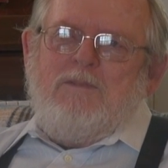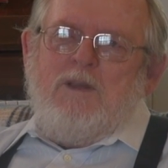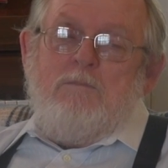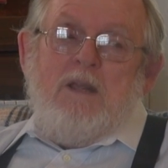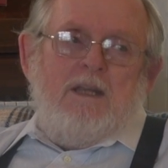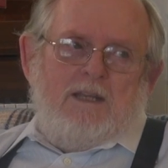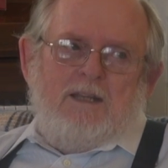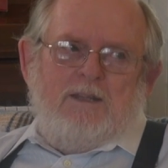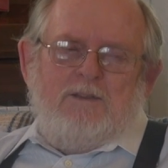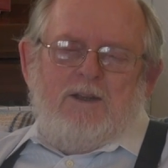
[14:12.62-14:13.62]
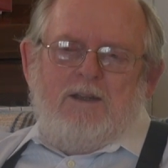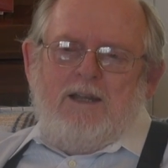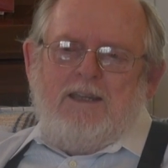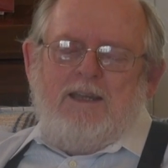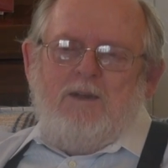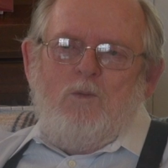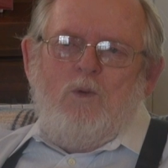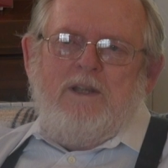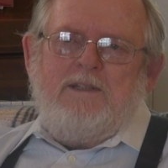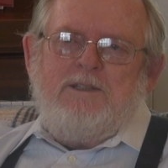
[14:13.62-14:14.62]
immediately thought, I can't
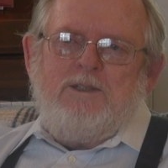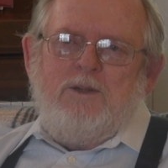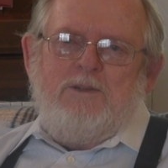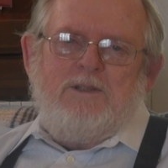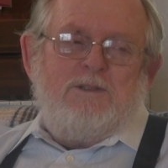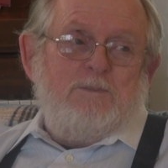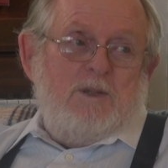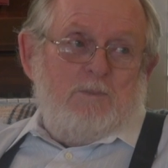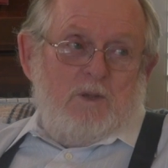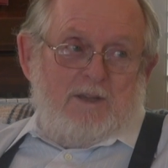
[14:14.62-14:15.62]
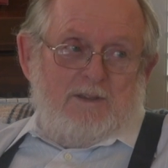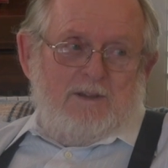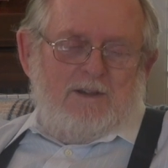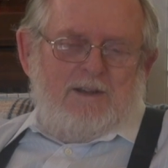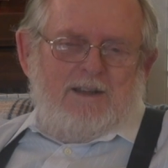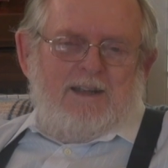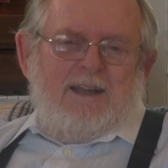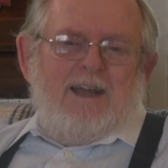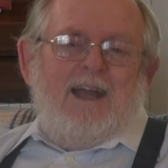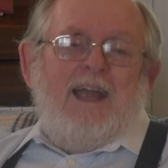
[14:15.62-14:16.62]
wait to show this to my brother.
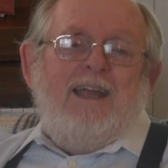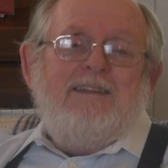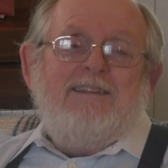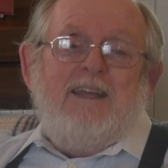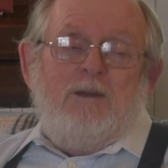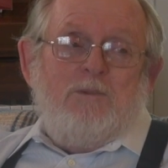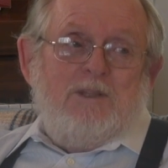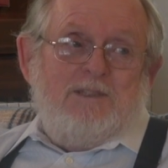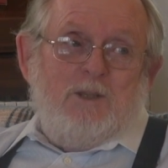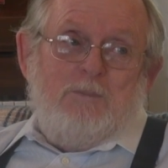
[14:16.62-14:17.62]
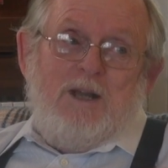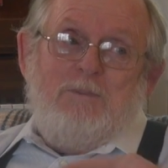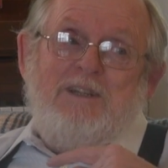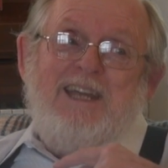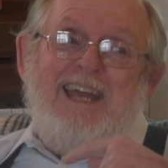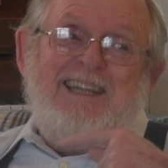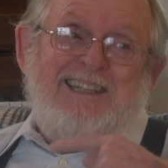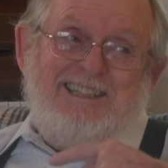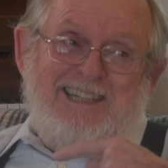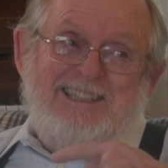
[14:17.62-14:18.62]
And then I'm going to tell Mom and Dad
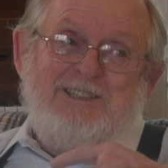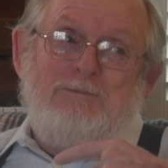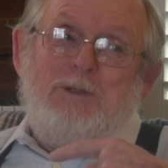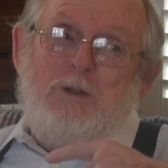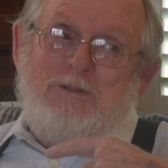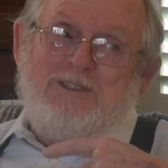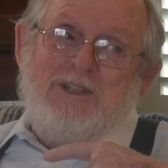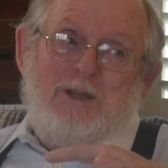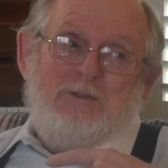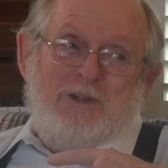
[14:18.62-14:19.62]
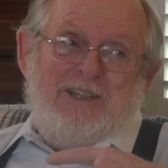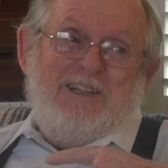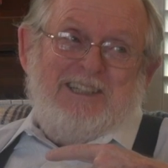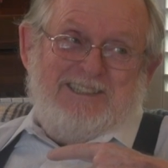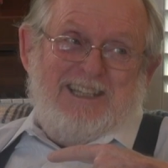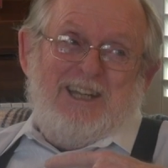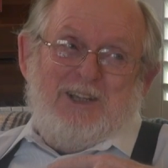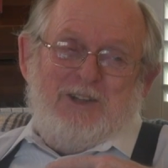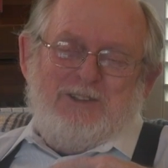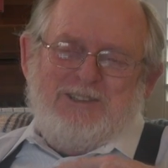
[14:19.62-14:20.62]
that Dick's diploma is not real. He's got
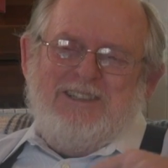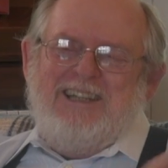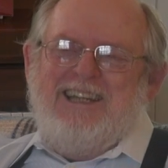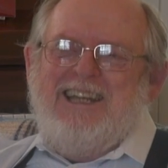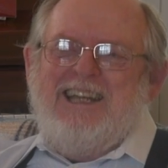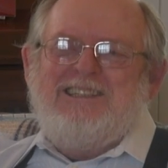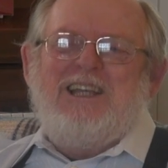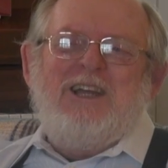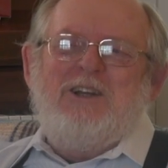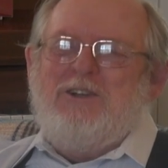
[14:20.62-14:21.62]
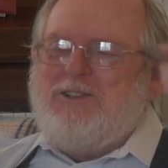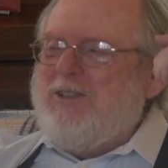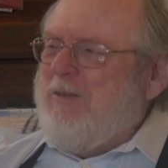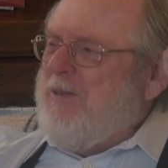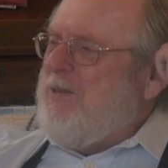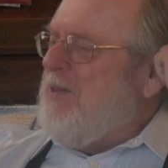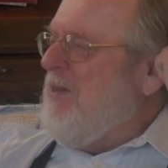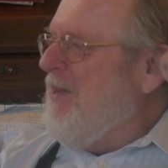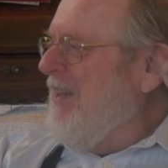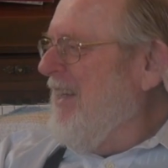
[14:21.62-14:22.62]
to go to summer
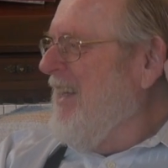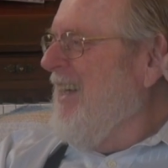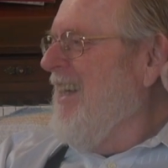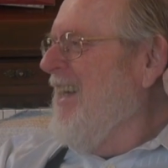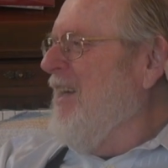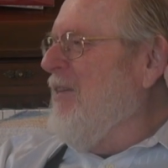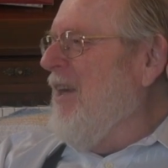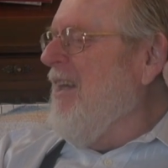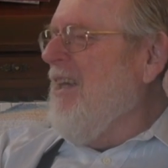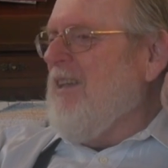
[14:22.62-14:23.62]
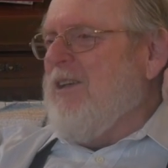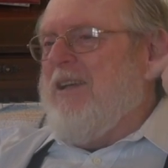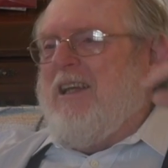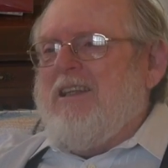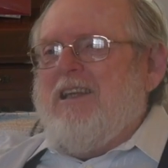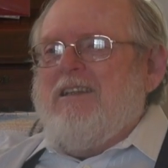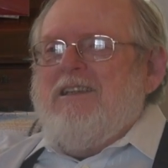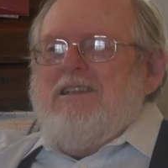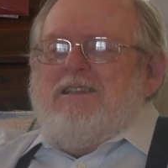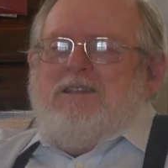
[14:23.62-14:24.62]
school. Well, it turned out they
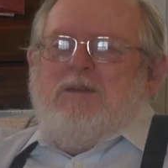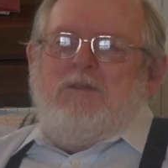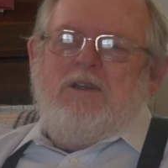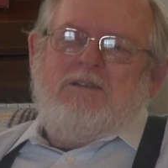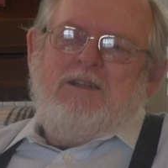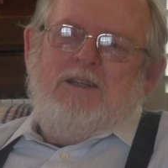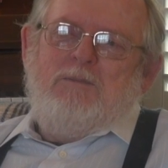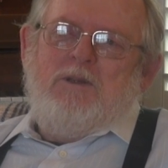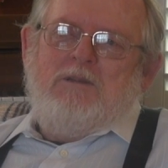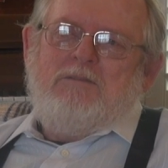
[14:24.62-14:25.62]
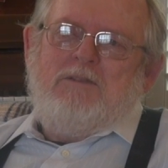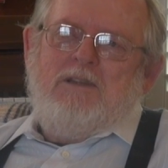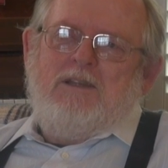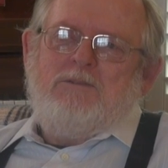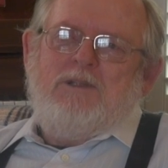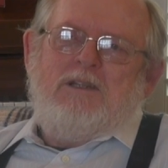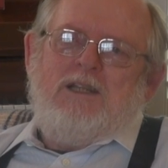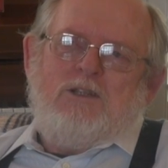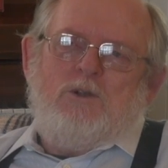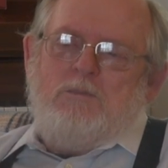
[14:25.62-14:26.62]
did the same thing to him.
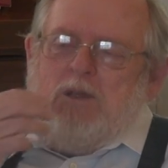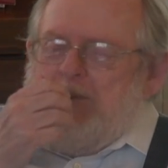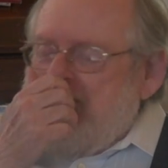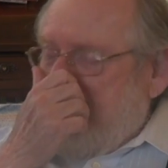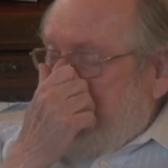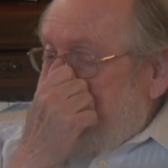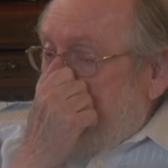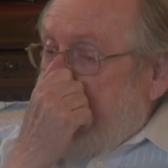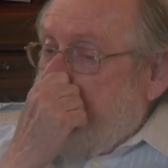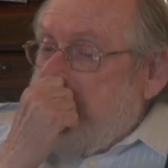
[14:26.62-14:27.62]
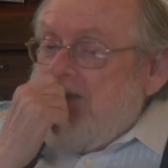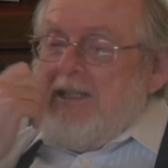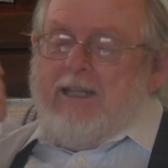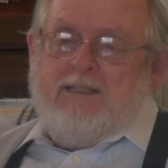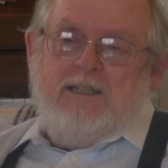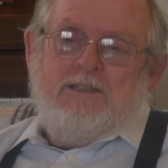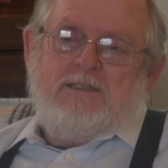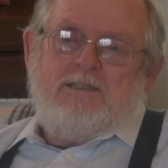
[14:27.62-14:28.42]
That's what made me think it's not a mistake. They just